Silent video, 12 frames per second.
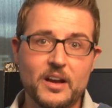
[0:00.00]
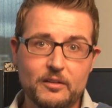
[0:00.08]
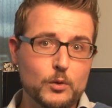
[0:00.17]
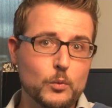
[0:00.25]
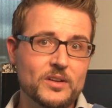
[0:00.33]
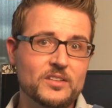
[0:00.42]

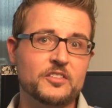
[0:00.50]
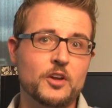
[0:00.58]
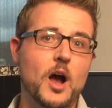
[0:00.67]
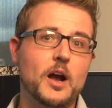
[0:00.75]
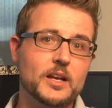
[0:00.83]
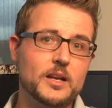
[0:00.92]
Everyone's
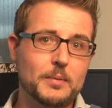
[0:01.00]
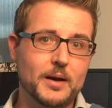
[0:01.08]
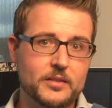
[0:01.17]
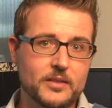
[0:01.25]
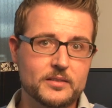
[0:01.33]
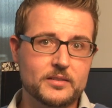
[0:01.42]
talking
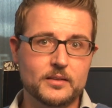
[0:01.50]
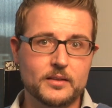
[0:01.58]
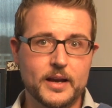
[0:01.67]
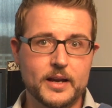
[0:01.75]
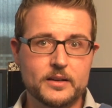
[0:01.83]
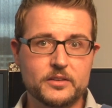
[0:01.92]
about this
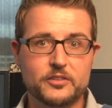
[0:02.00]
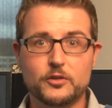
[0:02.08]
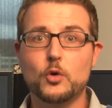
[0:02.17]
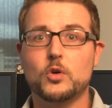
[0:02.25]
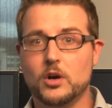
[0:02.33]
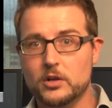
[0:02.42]
latest
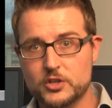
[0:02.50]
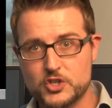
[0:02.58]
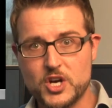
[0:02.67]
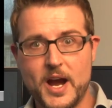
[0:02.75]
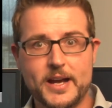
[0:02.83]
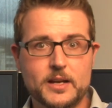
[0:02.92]
so-called
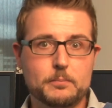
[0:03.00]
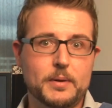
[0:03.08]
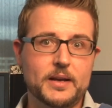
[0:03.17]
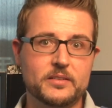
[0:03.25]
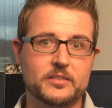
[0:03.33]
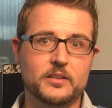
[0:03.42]

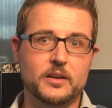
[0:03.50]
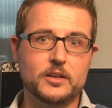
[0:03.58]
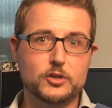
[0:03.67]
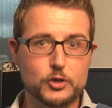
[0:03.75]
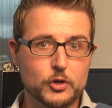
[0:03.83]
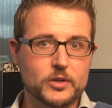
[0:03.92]
China-based uh,
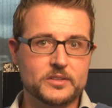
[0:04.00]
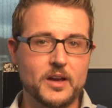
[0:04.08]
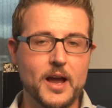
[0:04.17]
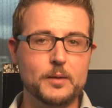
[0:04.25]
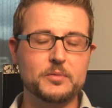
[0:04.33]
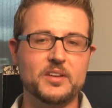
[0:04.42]
New York
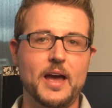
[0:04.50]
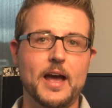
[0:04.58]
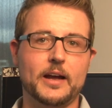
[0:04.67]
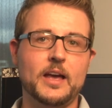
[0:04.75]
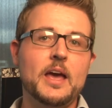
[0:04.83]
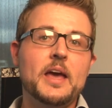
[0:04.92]
Times
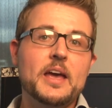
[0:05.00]
hack.